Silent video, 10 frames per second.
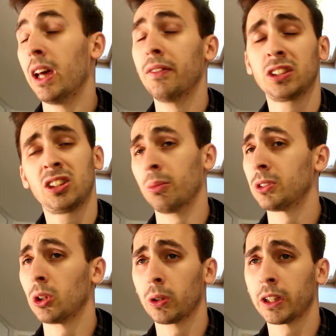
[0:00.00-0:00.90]
never stop
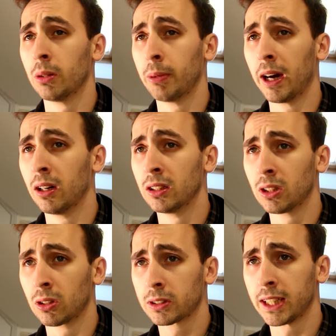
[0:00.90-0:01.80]
talking about her,
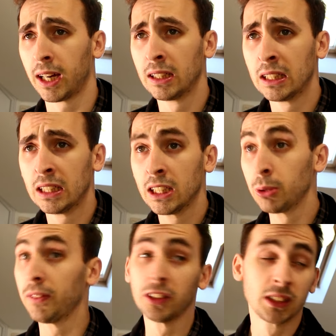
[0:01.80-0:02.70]
Doctor.
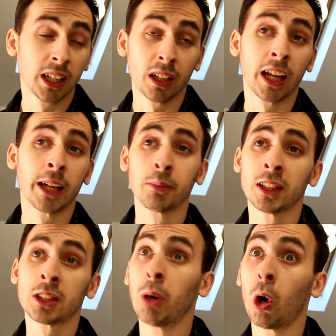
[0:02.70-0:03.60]
You even said her name
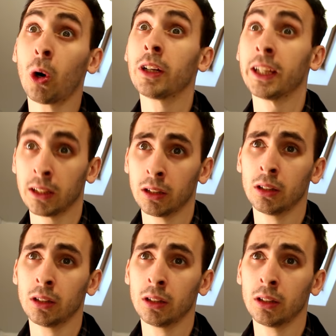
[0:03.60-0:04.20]
this morning.